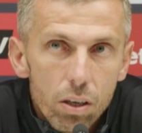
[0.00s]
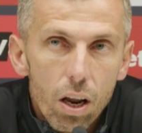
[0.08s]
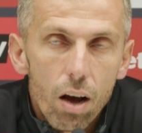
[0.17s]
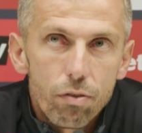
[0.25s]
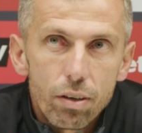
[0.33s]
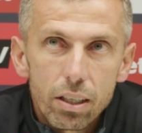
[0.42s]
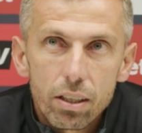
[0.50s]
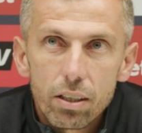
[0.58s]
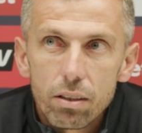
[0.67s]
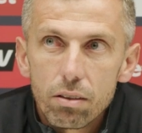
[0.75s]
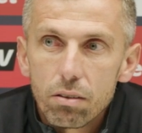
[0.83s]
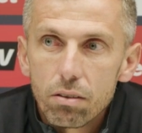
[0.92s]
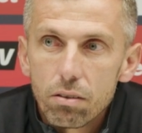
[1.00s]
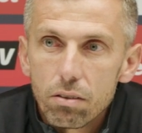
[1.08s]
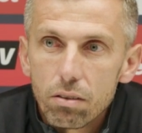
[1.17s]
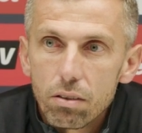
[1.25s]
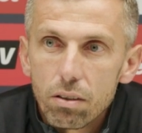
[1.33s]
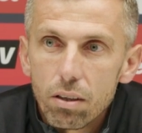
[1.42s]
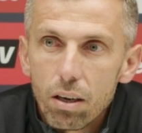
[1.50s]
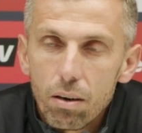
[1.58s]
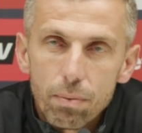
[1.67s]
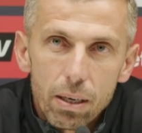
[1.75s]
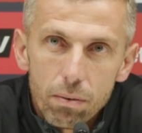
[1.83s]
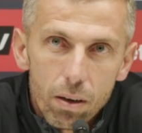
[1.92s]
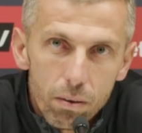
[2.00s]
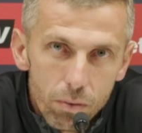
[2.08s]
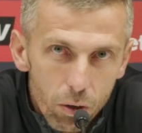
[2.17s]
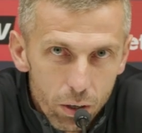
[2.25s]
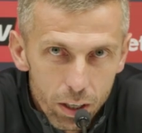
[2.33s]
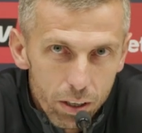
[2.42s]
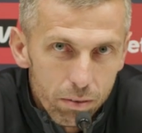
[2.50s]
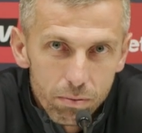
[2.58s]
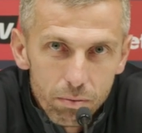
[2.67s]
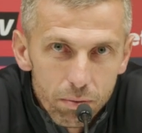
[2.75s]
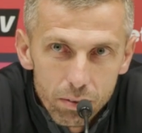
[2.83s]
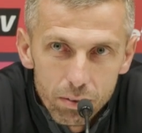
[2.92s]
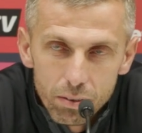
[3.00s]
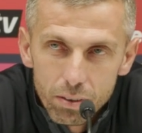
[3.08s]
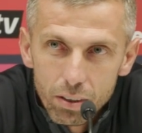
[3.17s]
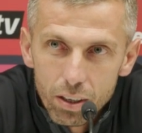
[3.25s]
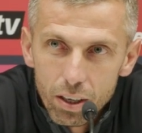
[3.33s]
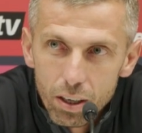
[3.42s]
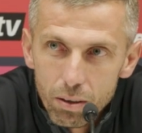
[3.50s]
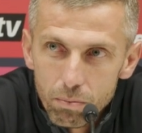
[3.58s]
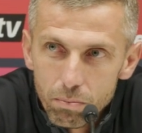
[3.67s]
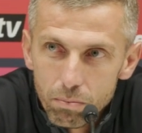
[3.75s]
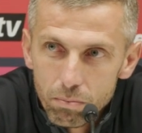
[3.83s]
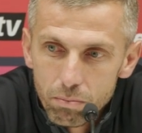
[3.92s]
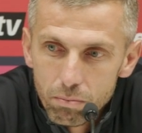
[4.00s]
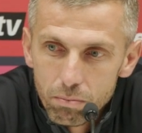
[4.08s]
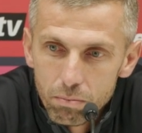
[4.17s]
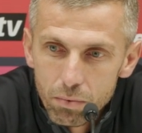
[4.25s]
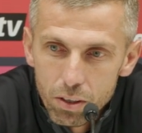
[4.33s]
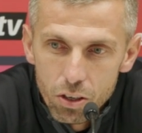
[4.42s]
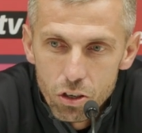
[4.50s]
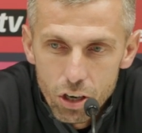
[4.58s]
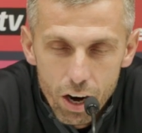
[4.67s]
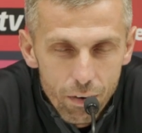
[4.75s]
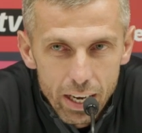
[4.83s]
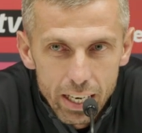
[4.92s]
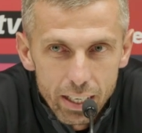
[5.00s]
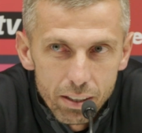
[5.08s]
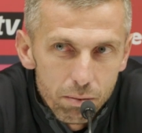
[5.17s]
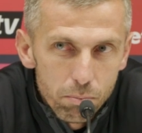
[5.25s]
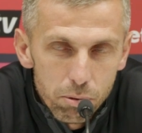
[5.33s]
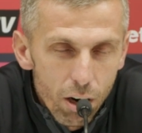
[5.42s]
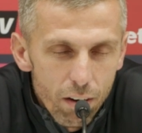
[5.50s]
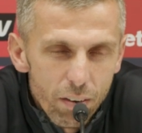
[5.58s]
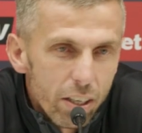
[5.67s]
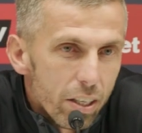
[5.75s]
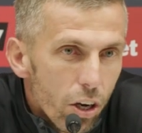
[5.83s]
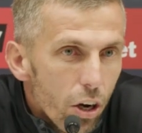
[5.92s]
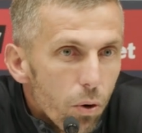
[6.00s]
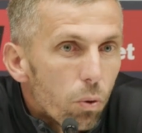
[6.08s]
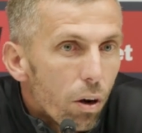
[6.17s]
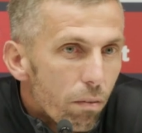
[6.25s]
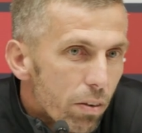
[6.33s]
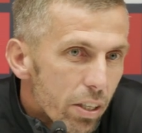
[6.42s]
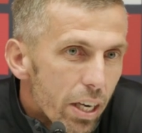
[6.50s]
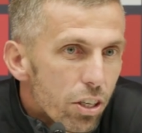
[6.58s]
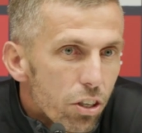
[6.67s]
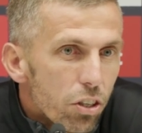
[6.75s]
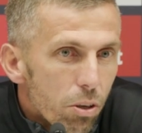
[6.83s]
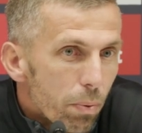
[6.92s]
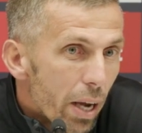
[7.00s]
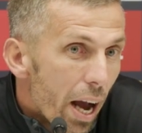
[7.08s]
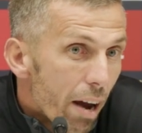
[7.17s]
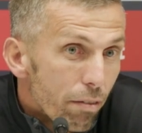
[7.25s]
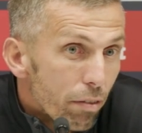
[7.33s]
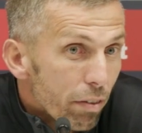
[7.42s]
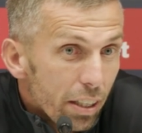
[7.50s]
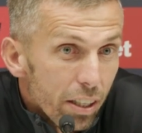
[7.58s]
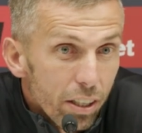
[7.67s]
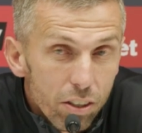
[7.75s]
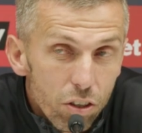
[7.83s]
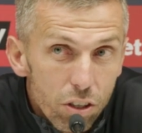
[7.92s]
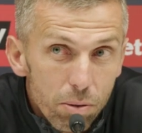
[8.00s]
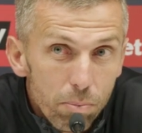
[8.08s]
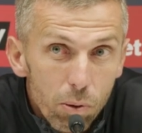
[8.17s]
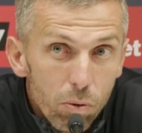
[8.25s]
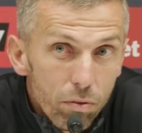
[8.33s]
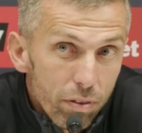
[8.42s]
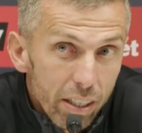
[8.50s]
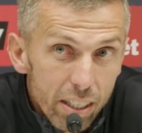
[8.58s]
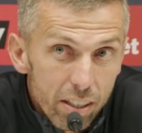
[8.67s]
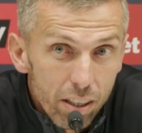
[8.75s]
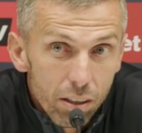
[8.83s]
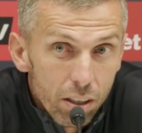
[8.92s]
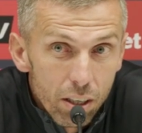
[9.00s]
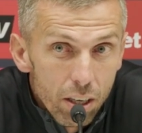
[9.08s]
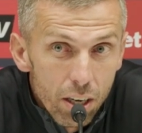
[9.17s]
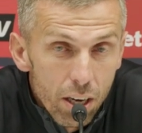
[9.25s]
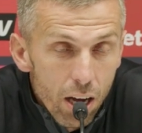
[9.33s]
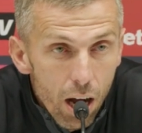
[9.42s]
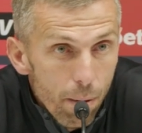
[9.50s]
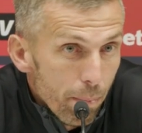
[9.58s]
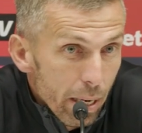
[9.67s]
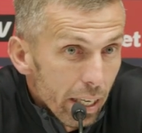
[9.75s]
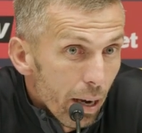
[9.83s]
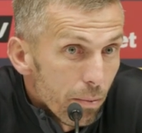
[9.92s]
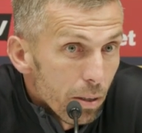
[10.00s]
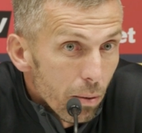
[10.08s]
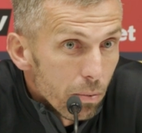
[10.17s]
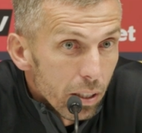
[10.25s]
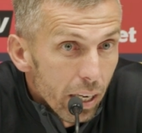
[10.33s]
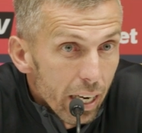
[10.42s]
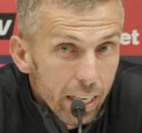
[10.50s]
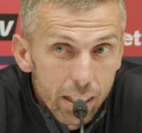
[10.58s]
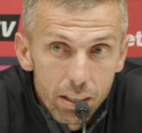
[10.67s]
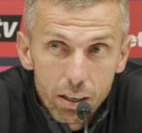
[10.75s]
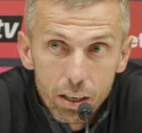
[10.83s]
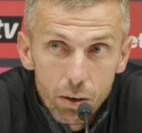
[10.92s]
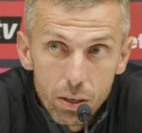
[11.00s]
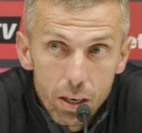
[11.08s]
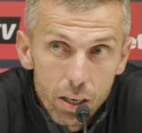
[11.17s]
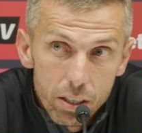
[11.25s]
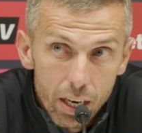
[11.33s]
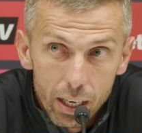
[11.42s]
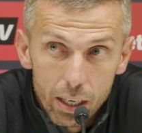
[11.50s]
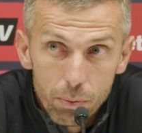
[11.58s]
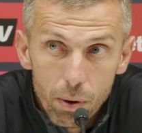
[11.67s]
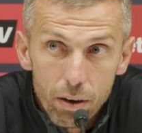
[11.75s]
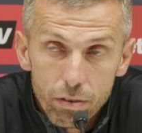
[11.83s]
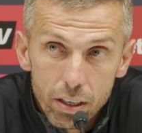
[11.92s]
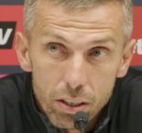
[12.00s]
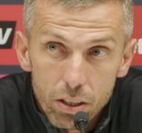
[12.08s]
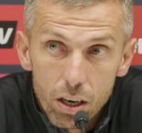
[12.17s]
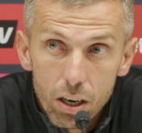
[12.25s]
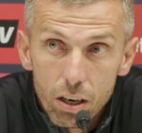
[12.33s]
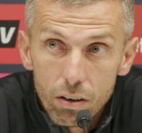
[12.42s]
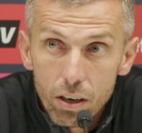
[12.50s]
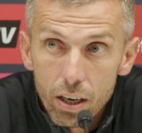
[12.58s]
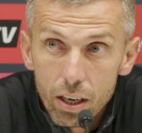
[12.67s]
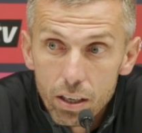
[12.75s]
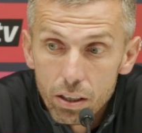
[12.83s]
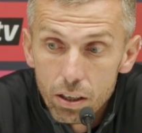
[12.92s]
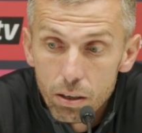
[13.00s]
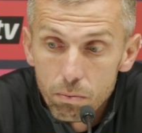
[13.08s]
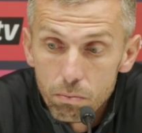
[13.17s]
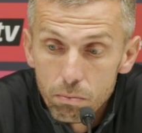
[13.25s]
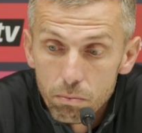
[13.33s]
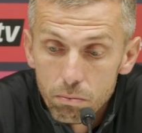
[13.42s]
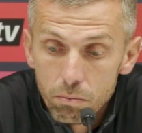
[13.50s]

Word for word: No, I think, I mean, I'm not going to um, share any private internal conversations that we have. I think the, just the important thing is that I'm being kept up to date. I know exactly where things are, and um,